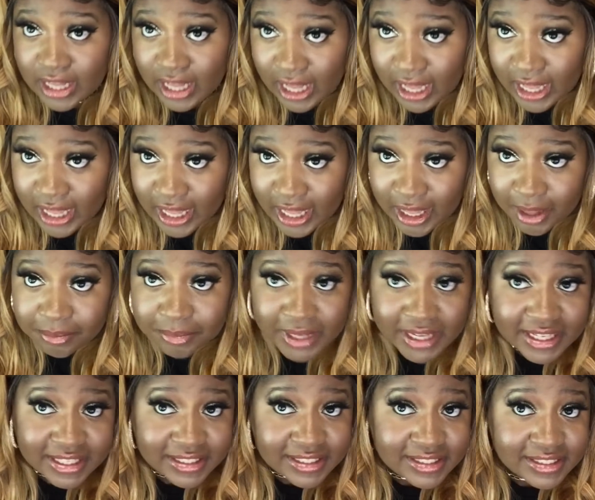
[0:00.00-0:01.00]

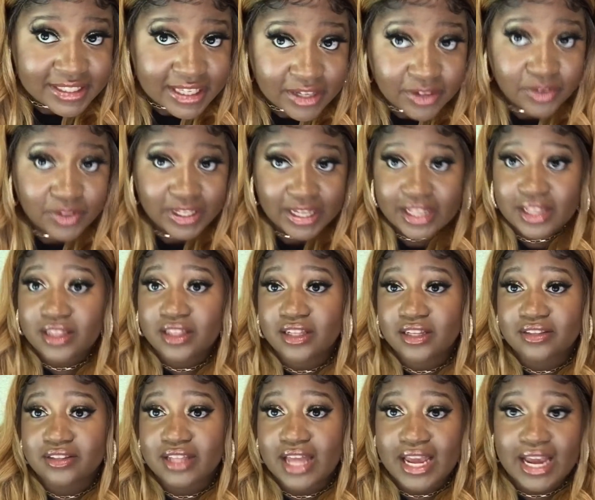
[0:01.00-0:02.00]
and still it
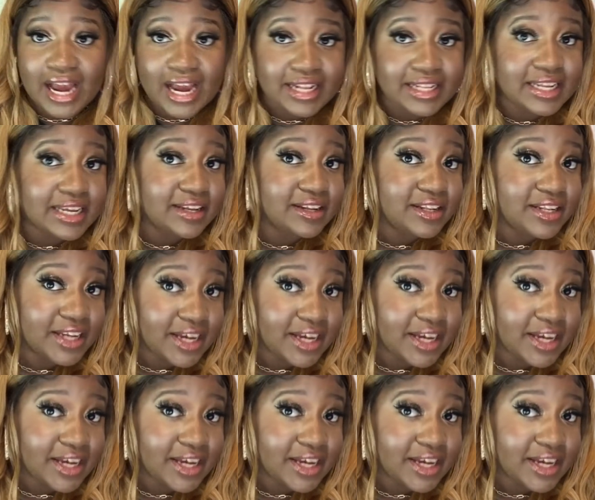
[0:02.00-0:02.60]
looks like I did